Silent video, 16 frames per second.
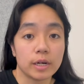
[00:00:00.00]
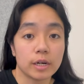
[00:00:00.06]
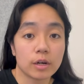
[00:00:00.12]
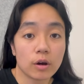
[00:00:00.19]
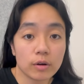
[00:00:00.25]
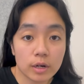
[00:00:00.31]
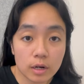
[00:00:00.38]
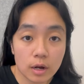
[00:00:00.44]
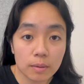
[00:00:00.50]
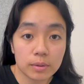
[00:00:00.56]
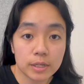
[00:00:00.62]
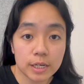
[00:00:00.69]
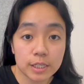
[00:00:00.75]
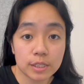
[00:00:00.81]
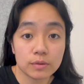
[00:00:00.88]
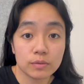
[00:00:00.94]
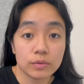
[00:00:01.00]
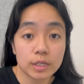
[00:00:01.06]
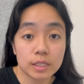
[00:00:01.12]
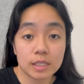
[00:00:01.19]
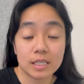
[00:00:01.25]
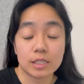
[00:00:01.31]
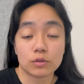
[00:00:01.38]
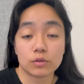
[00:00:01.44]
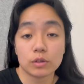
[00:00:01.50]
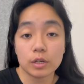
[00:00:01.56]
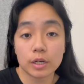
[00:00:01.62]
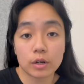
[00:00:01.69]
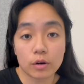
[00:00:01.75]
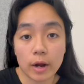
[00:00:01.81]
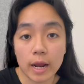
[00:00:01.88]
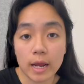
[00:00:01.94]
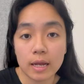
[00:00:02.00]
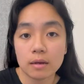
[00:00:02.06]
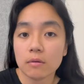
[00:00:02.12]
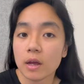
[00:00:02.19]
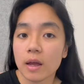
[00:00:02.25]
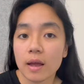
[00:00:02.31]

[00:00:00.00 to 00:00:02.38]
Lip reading: coding competition wins is really great.